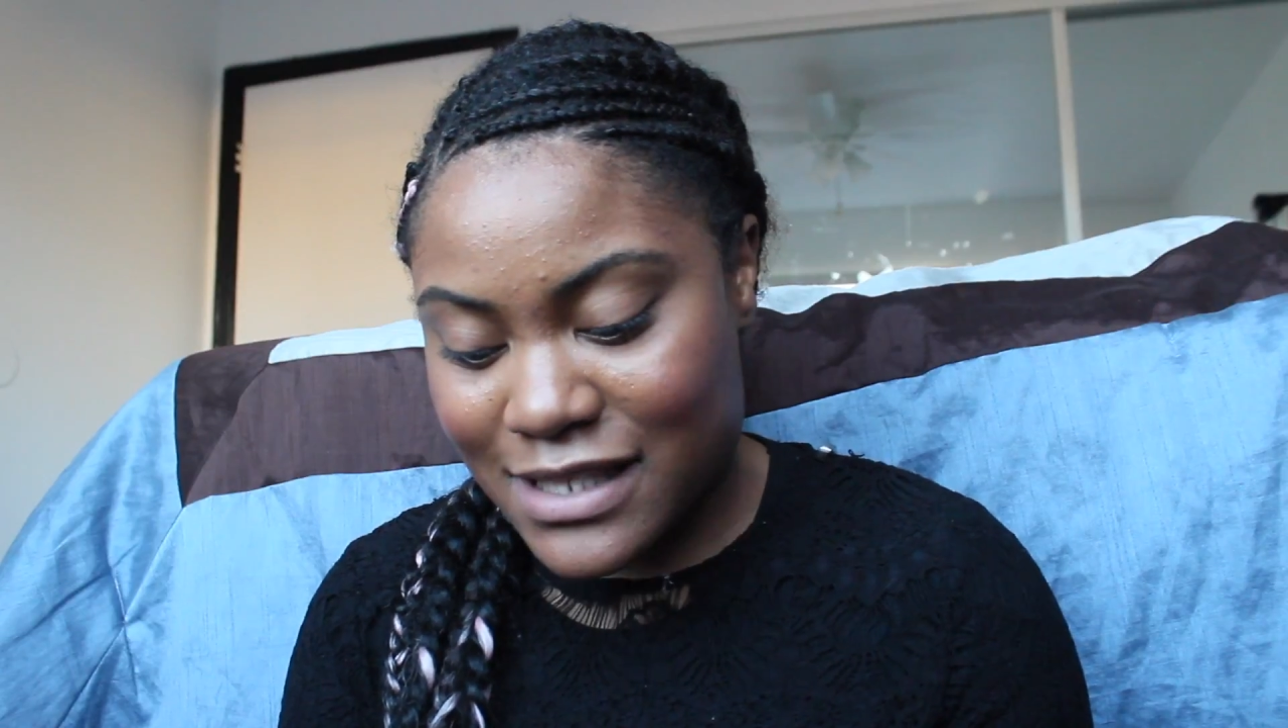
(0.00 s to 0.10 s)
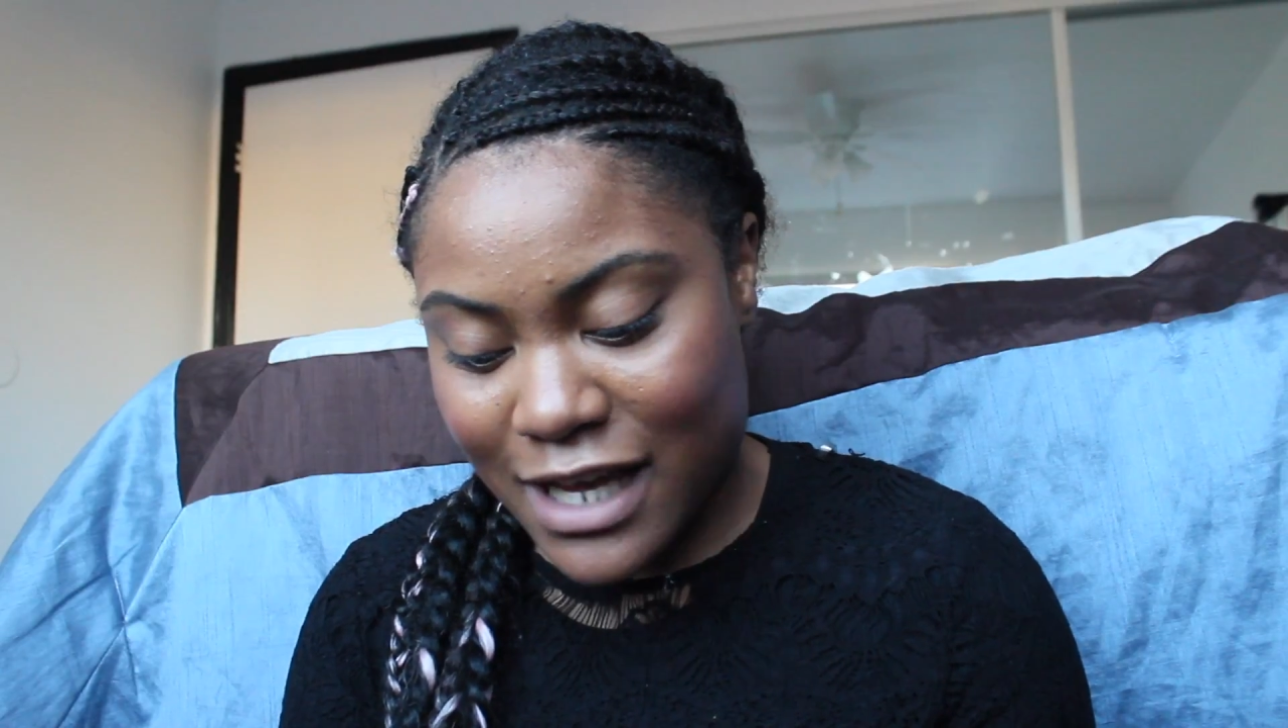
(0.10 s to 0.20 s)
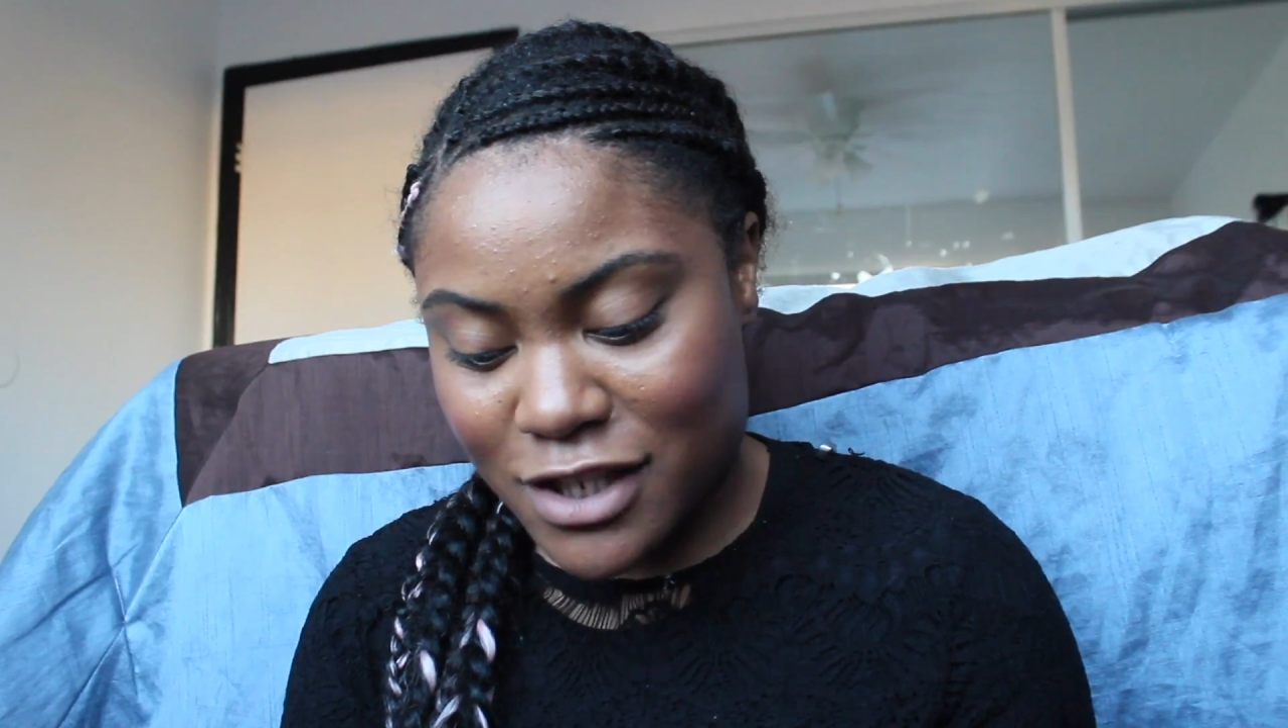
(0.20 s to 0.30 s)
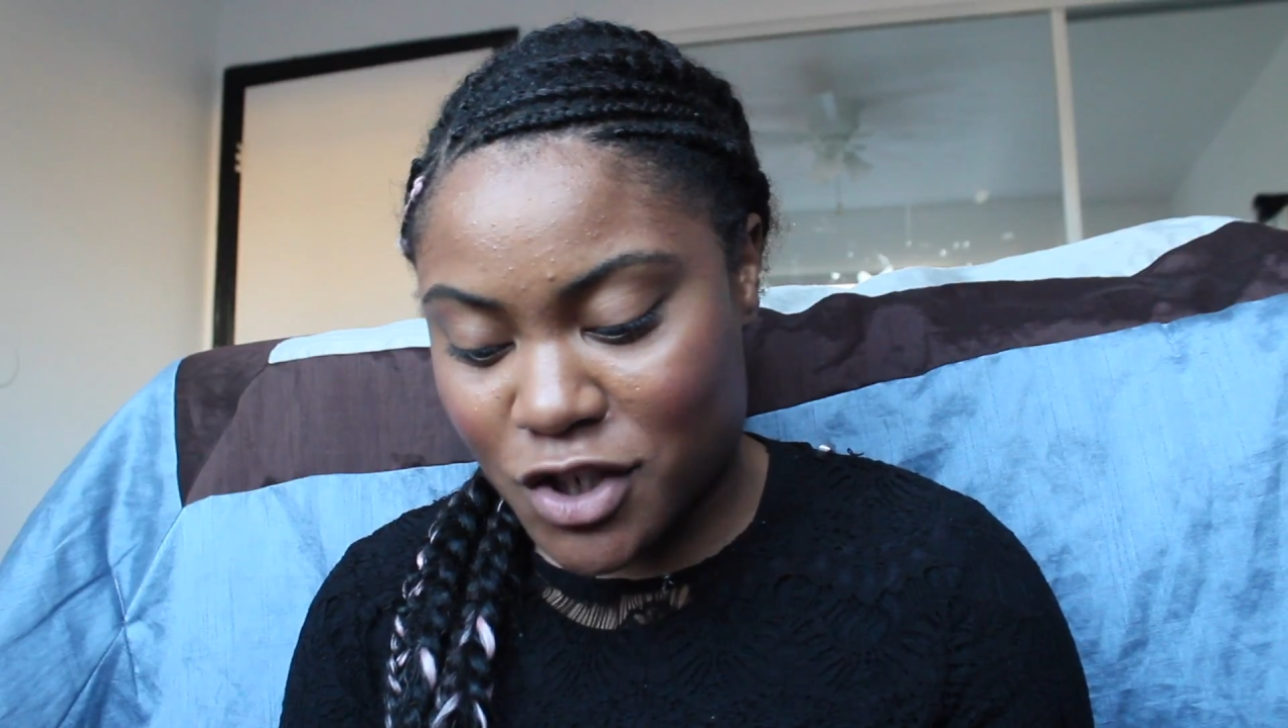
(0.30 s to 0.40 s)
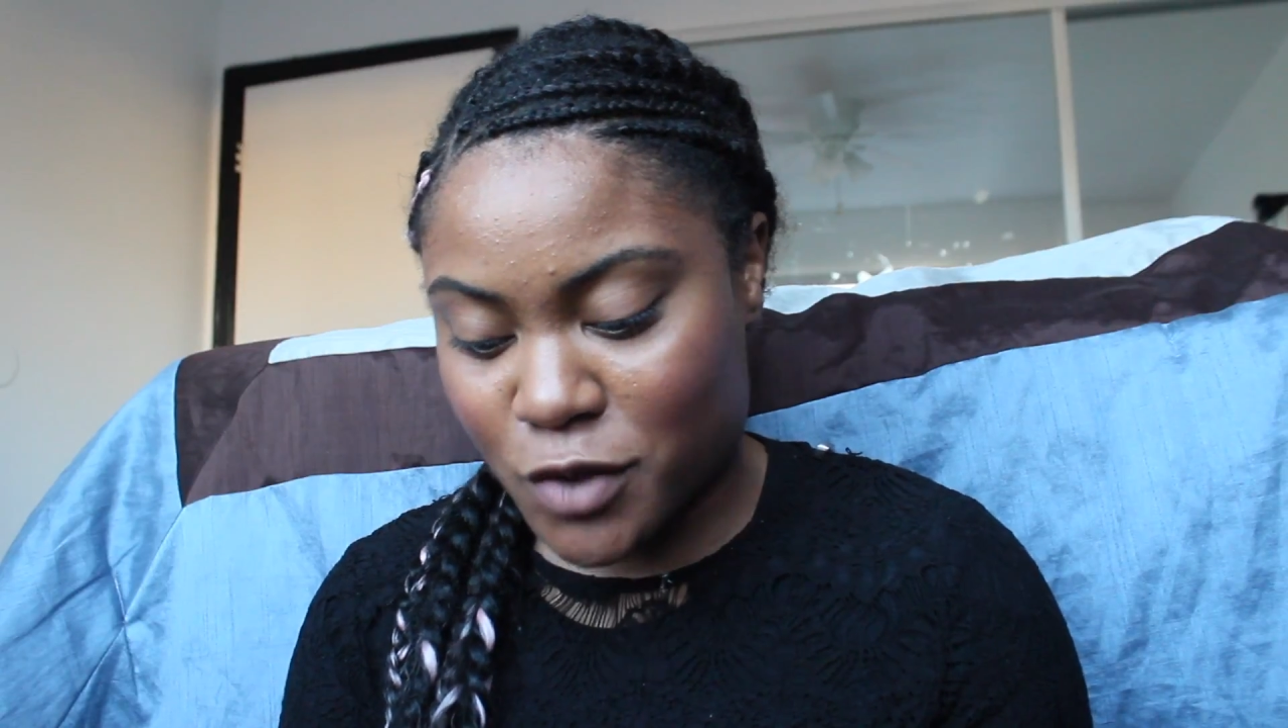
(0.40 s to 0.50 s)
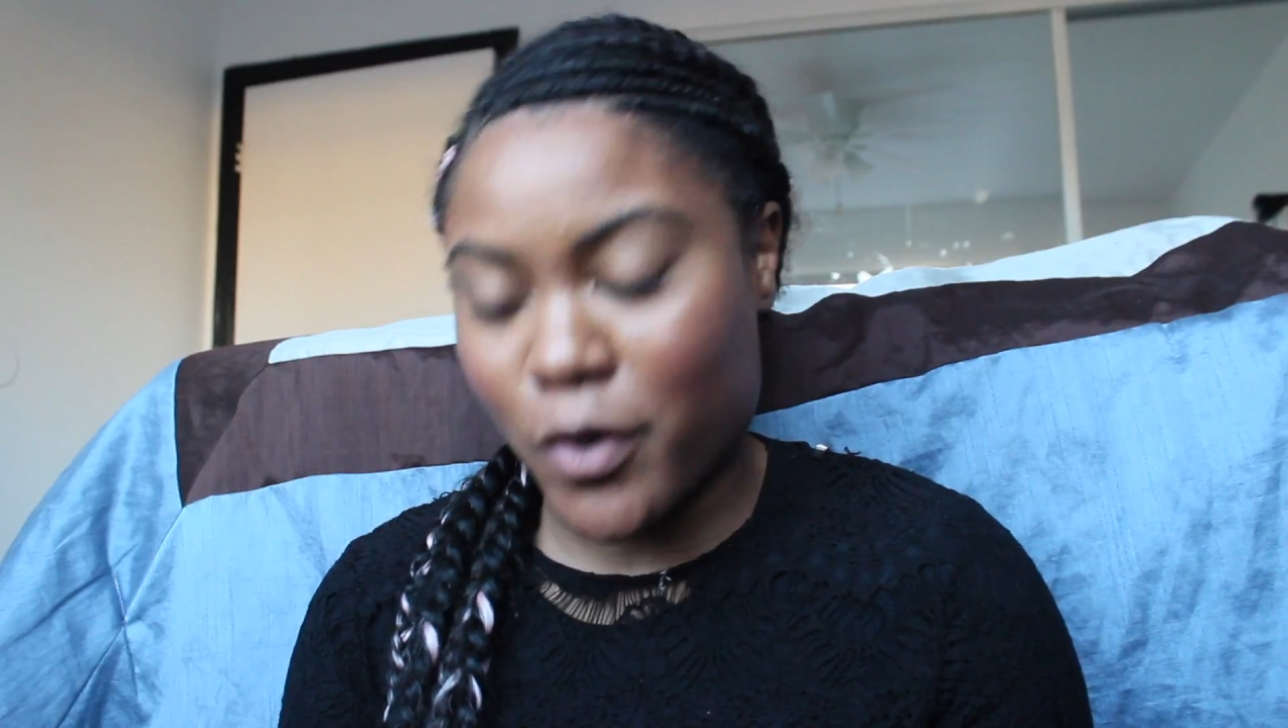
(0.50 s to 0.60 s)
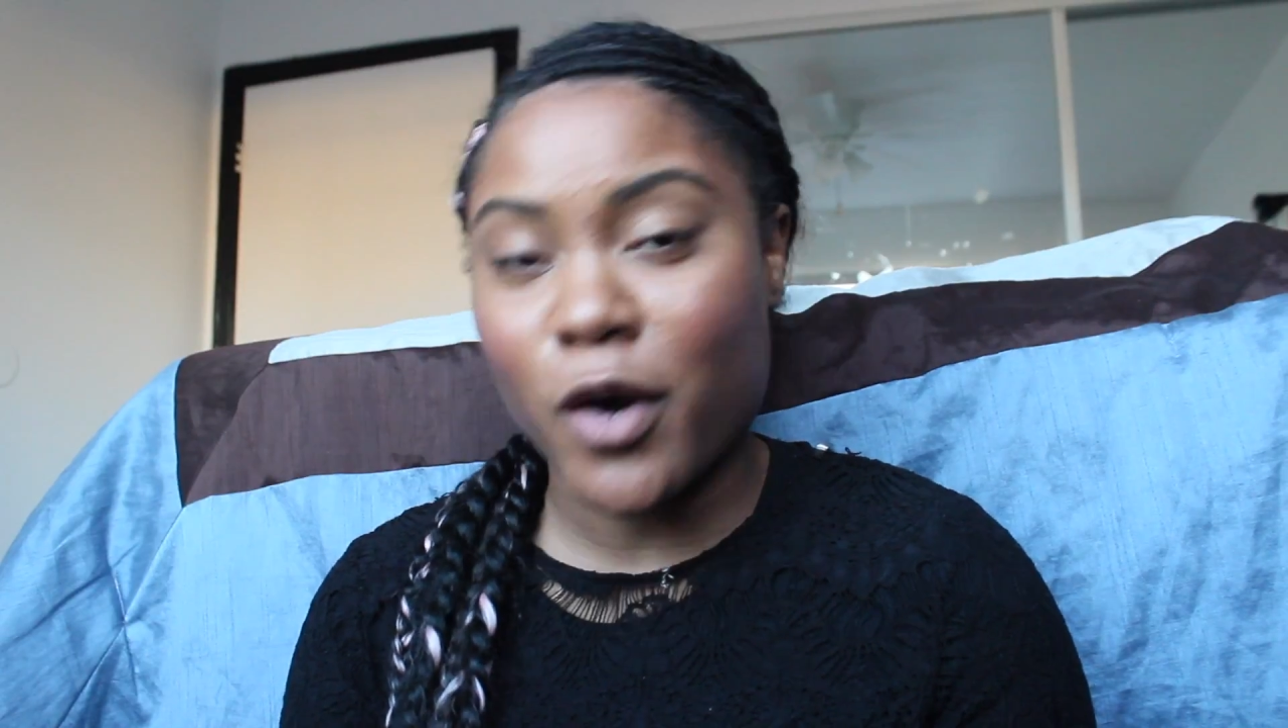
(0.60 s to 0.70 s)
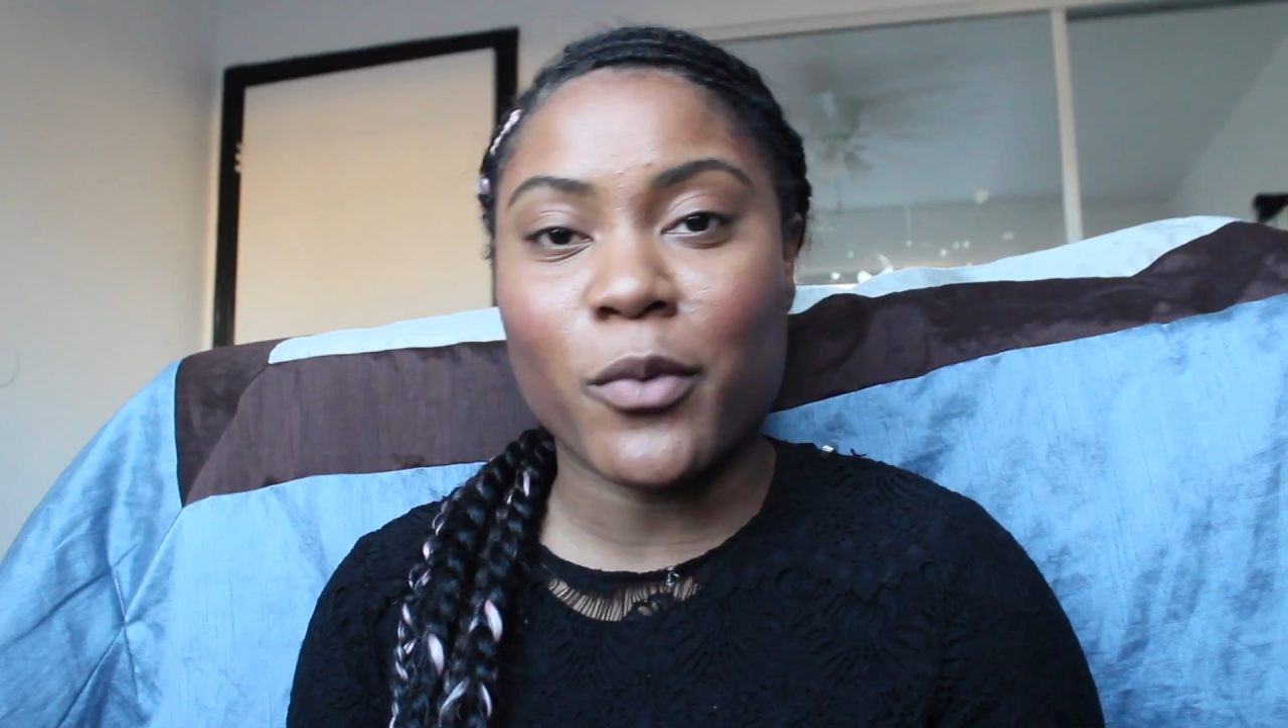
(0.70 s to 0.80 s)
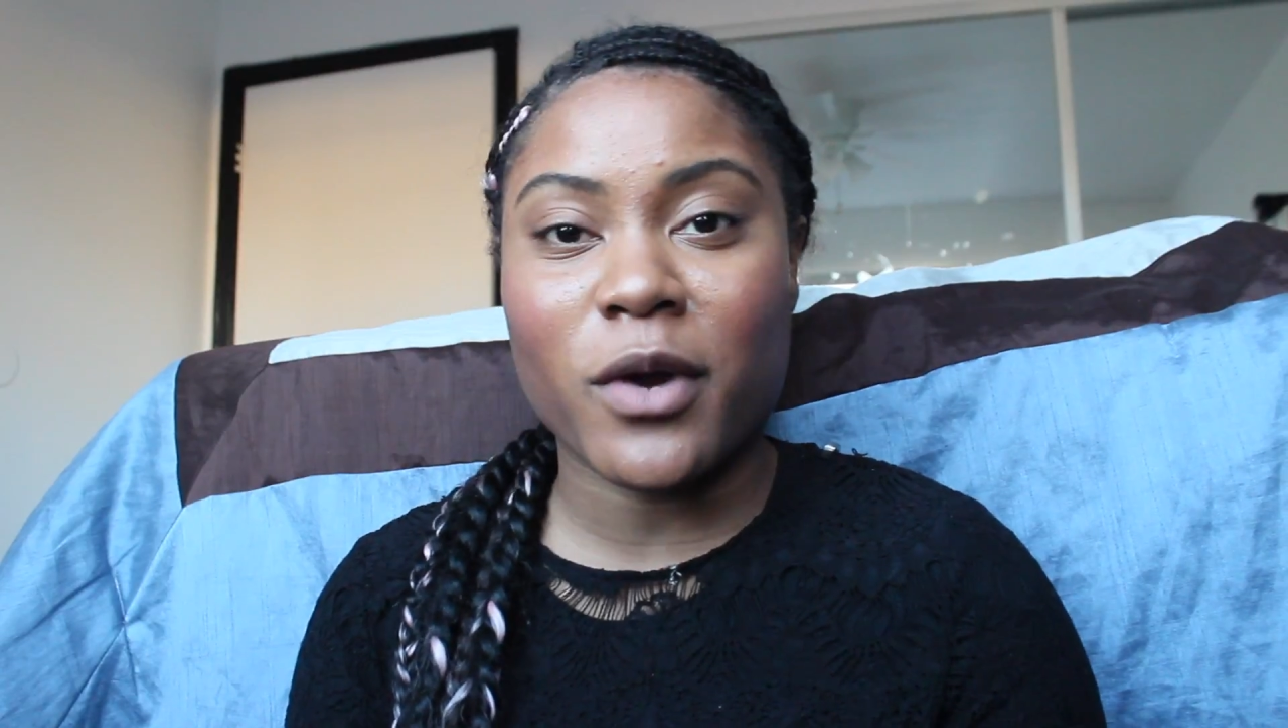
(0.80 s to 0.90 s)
sausage po'